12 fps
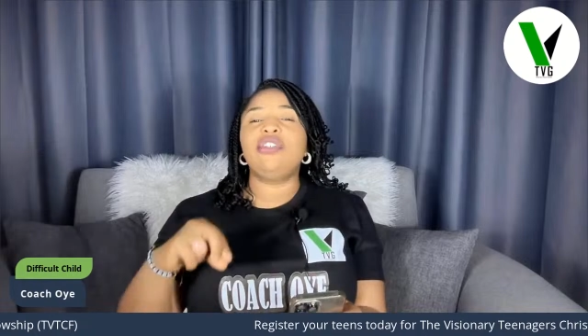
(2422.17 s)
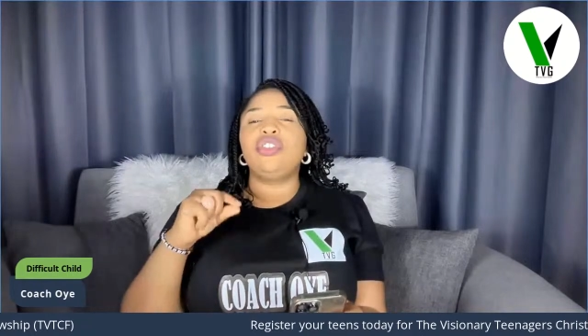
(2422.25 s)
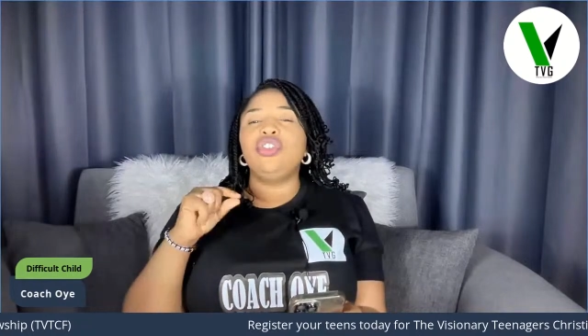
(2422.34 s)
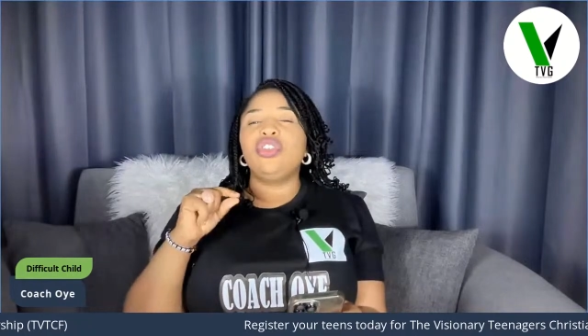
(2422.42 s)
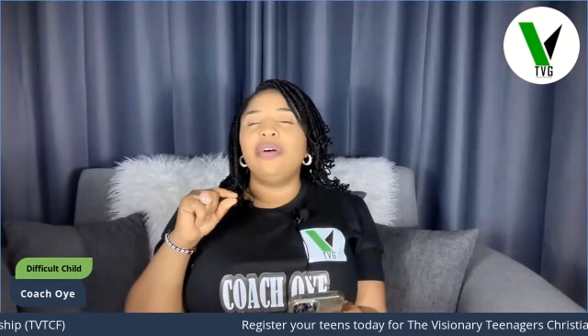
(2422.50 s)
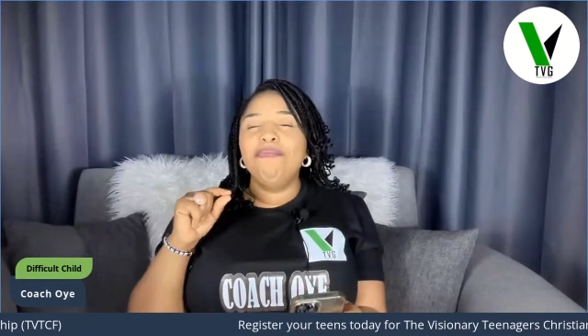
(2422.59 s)
does
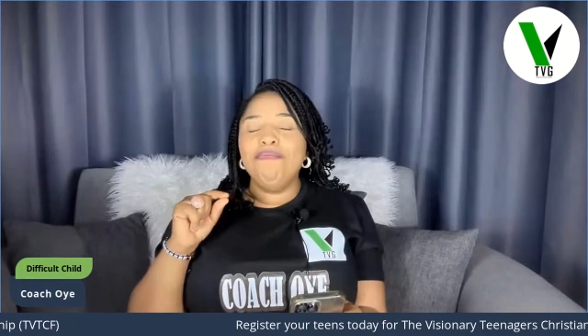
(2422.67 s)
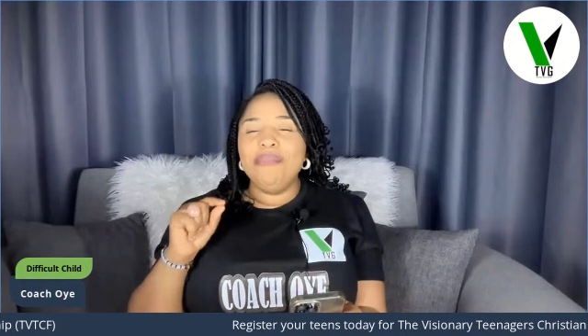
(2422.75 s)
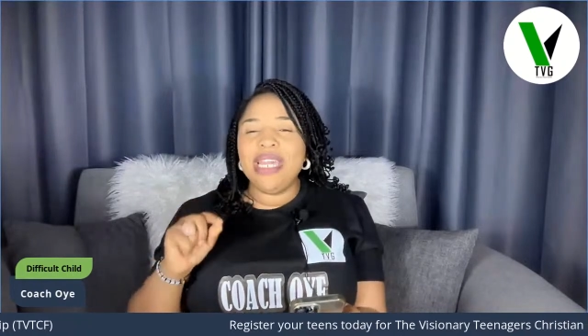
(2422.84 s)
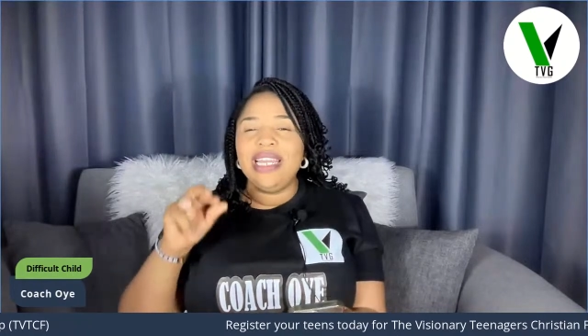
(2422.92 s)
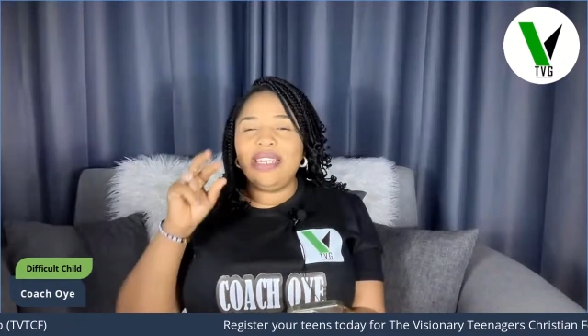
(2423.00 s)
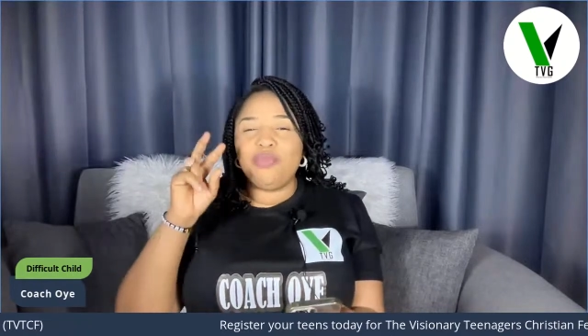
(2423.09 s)
not
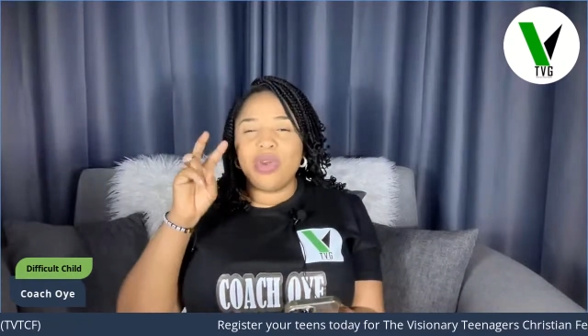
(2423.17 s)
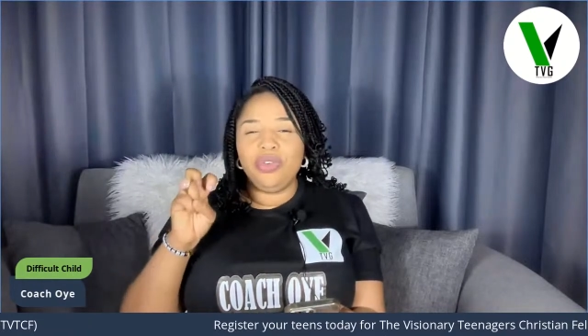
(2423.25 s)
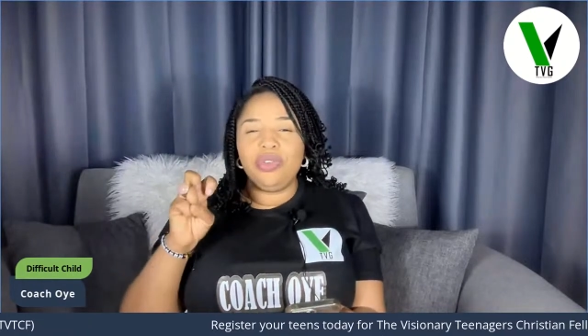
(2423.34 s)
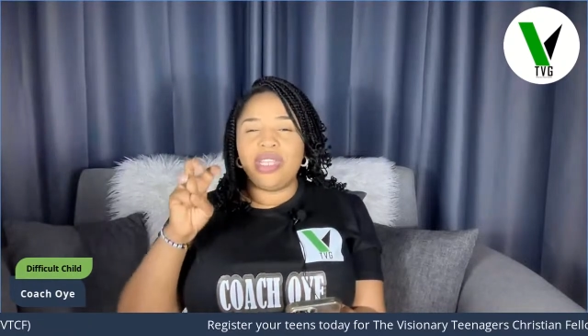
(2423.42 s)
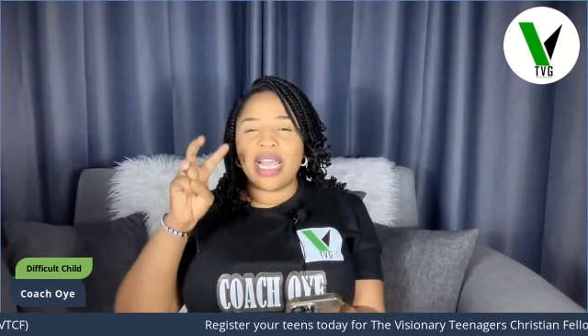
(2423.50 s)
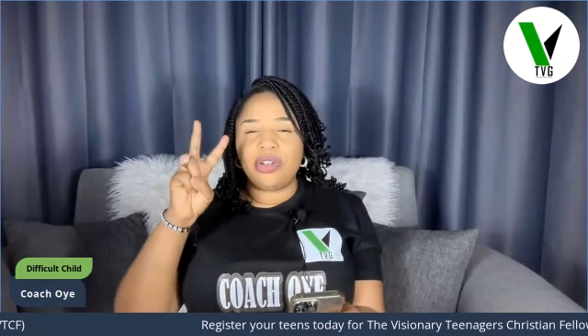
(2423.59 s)
mean when
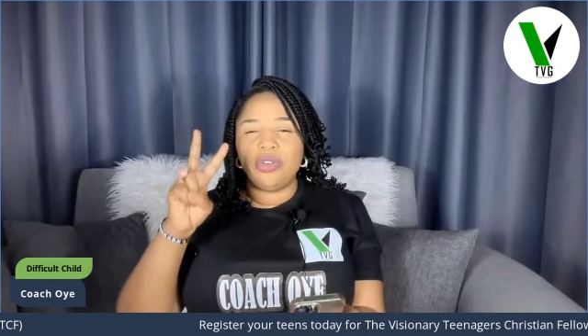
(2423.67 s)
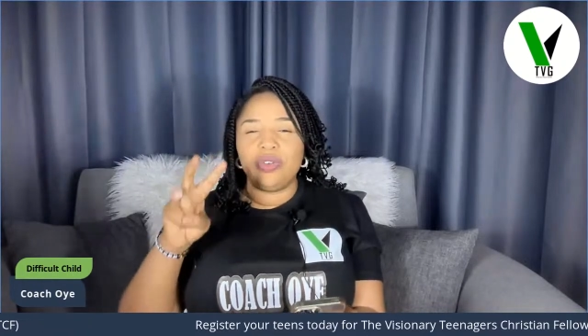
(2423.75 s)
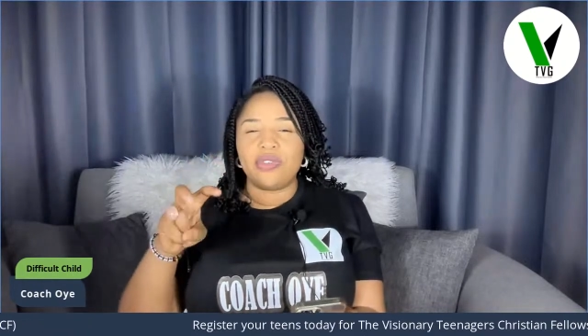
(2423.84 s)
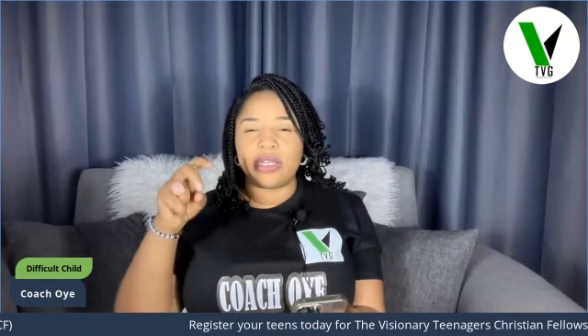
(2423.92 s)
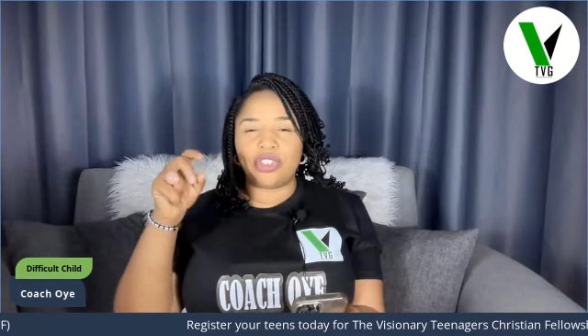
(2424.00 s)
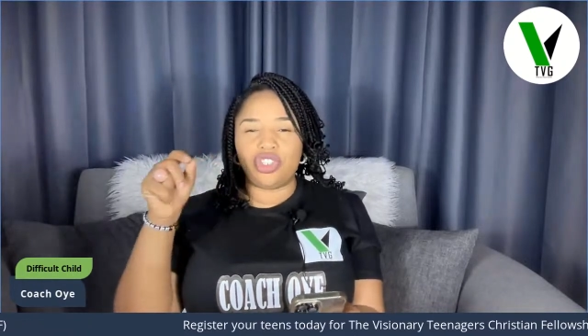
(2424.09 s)
you diagnose
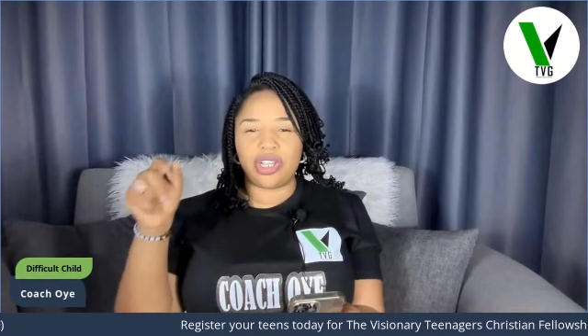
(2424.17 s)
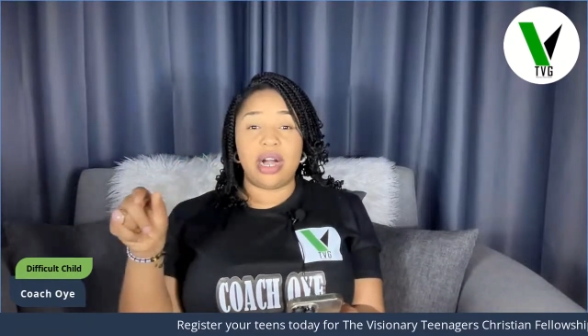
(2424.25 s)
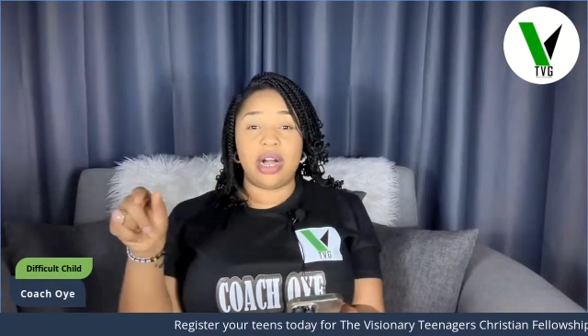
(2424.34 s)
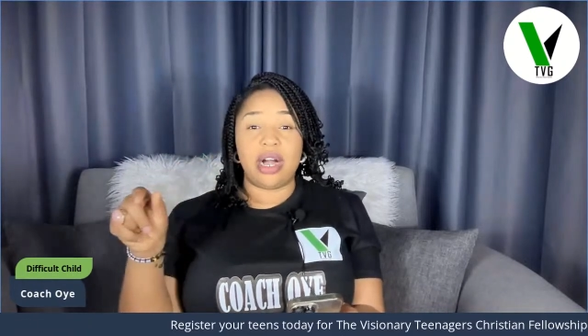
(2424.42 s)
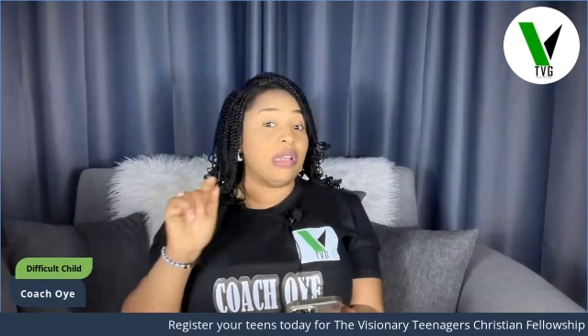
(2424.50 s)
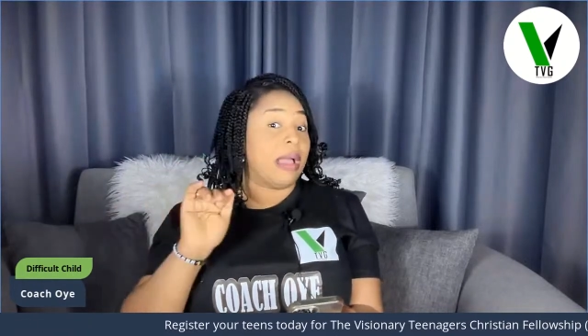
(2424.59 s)
that
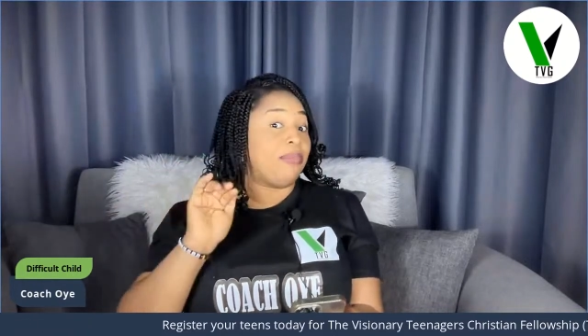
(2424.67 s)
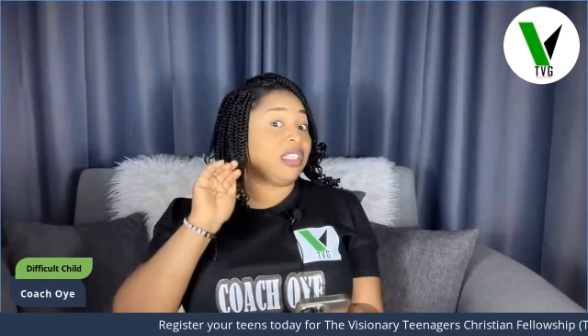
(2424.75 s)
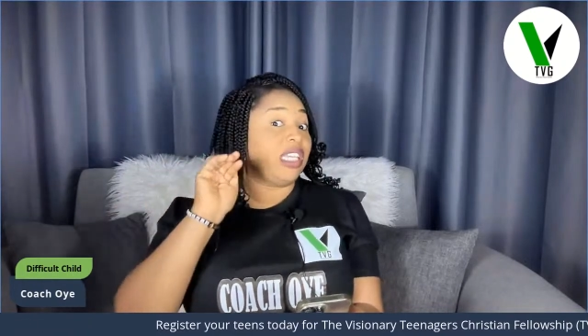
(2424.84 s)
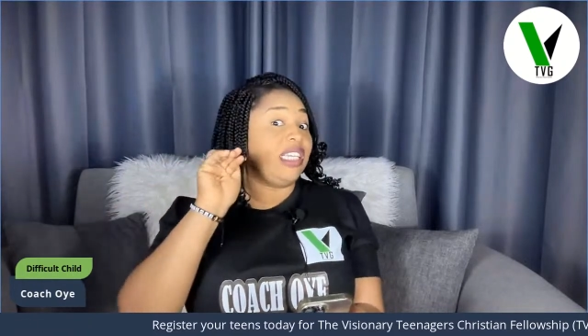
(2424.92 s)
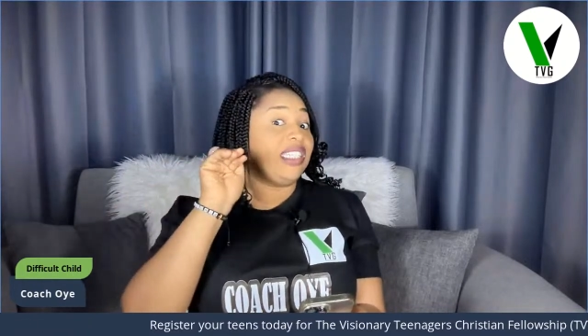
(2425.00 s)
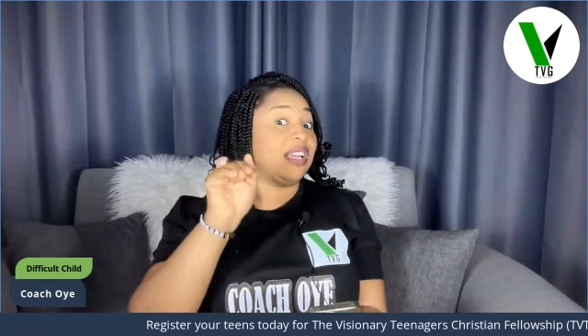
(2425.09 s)
child. I'm not
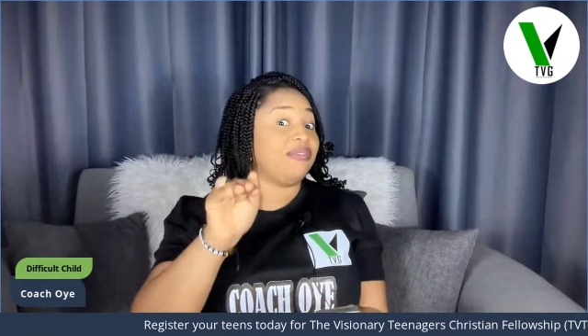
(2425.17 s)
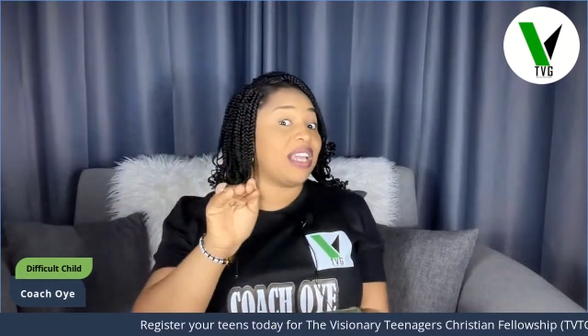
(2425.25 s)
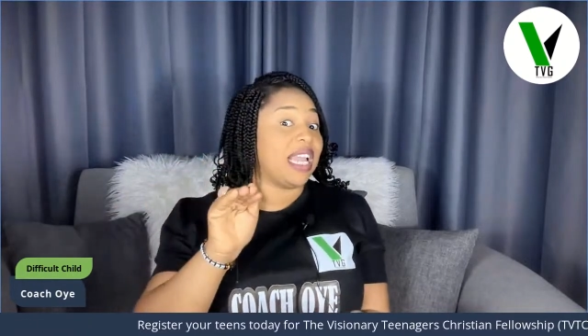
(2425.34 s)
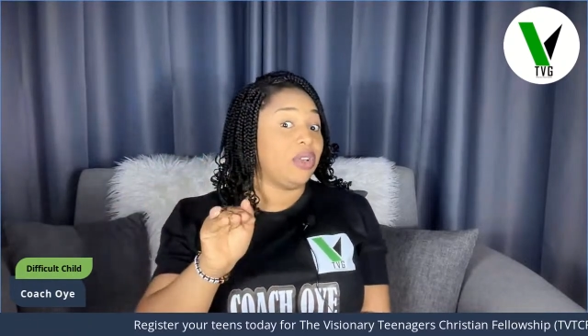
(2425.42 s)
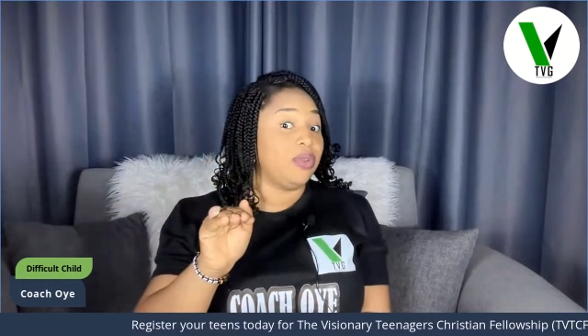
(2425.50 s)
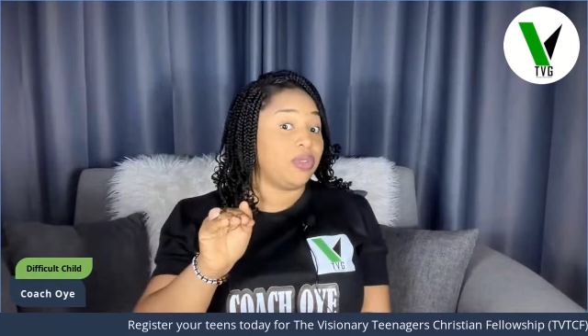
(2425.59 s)
saying
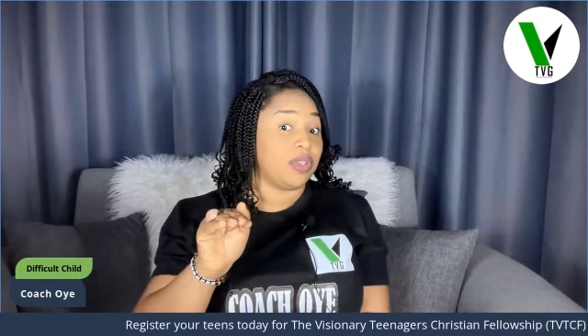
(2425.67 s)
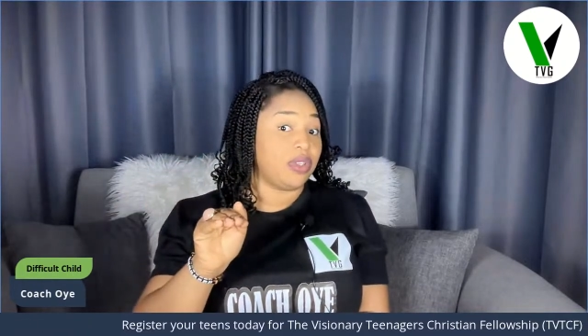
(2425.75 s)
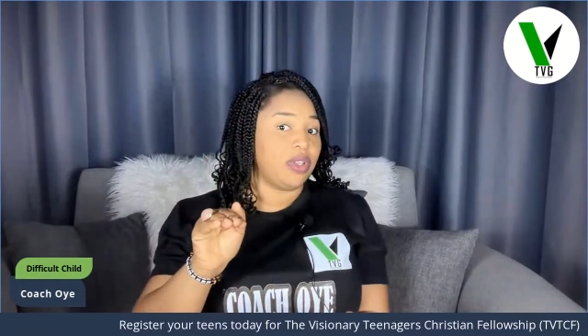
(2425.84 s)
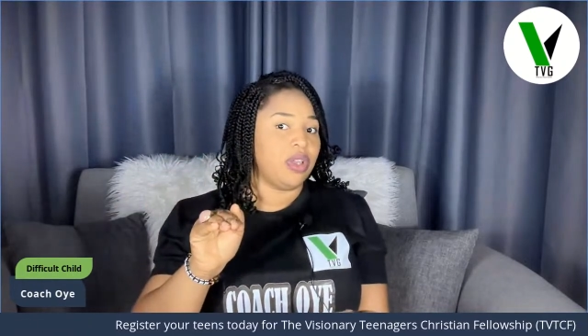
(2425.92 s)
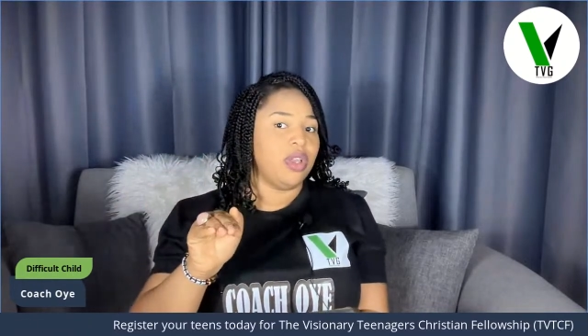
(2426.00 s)
self-diagnosis.